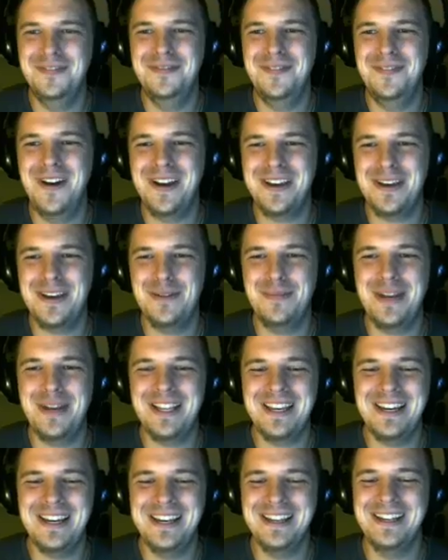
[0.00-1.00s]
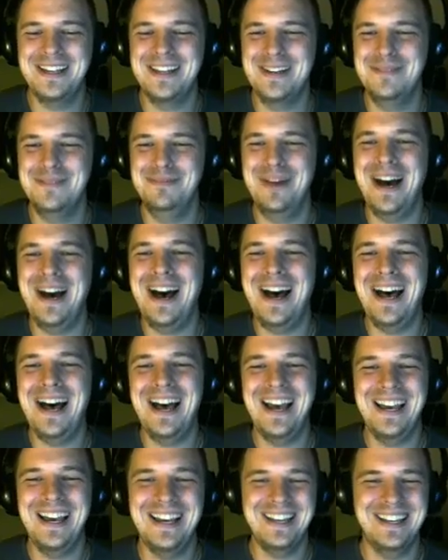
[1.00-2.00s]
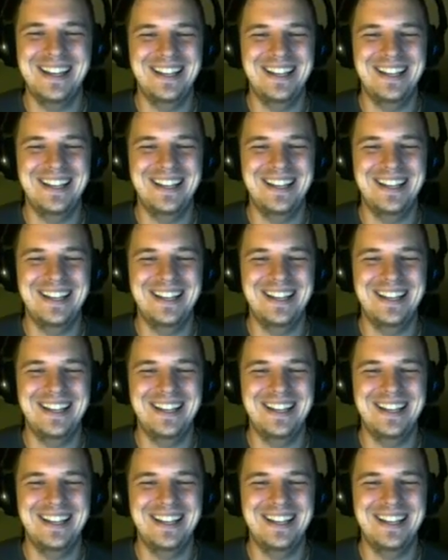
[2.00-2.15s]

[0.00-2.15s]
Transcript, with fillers: Fuck you, buddy! Goodbye!